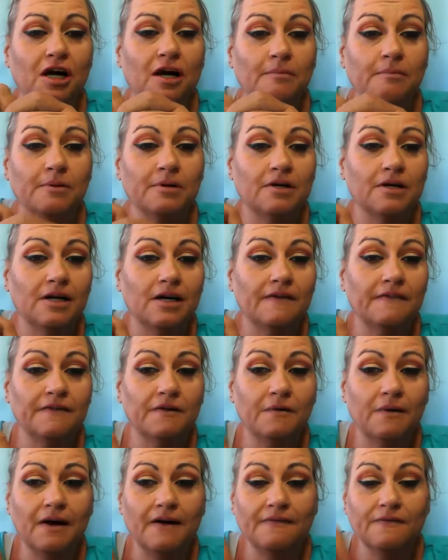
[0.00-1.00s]
If you have
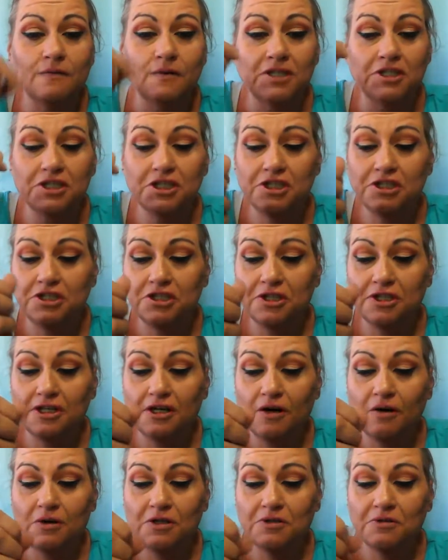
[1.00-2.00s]
questions, you can always
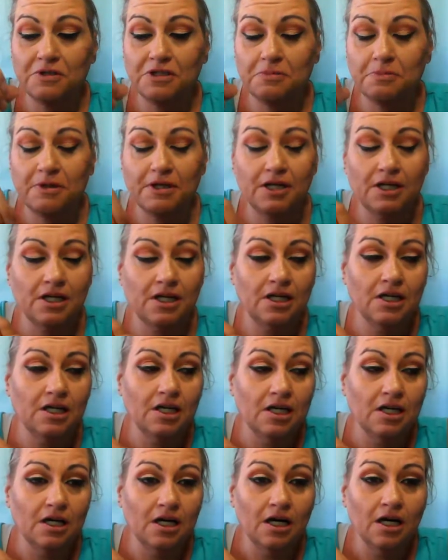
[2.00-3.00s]
reach me
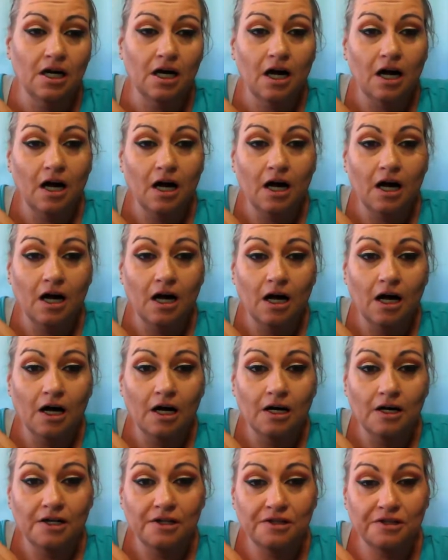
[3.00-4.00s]

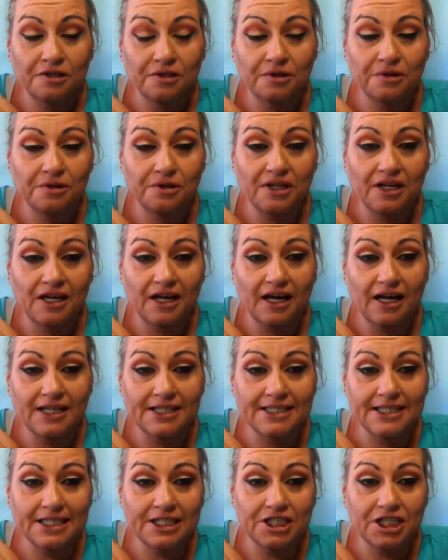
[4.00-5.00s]
through the Etsy
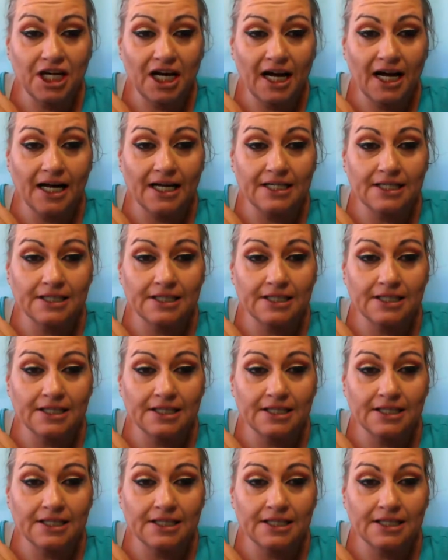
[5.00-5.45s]
chat,